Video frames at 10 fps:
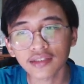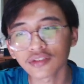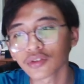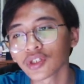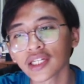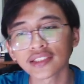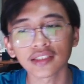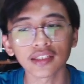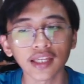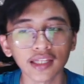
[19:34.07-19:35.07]
So you guys
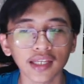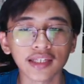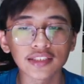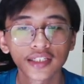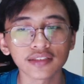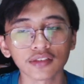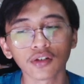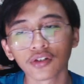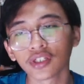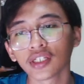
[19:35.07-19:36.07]
can adjust
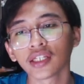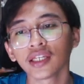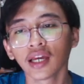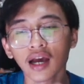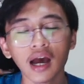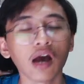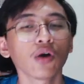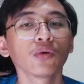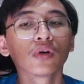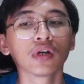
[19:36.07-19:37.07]
accordingly
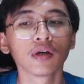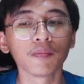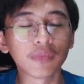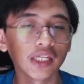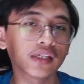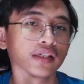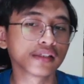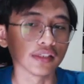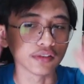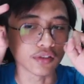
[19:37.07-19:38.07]
how big
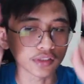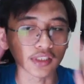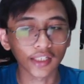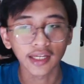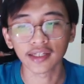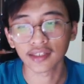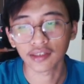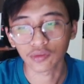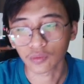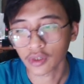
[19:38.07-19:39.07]
the dotted line that
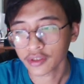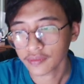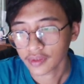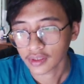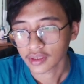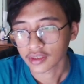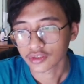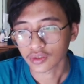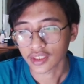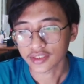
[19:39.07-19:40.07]
you want.
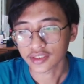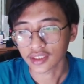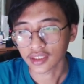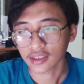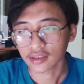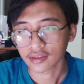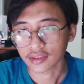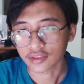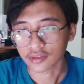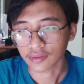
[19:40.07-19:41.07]
So let's say
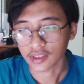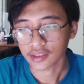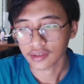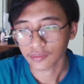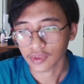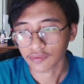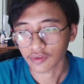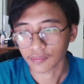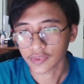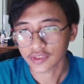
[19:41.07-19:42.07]
this thing right here, we have
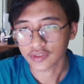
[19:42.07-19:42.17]
complete.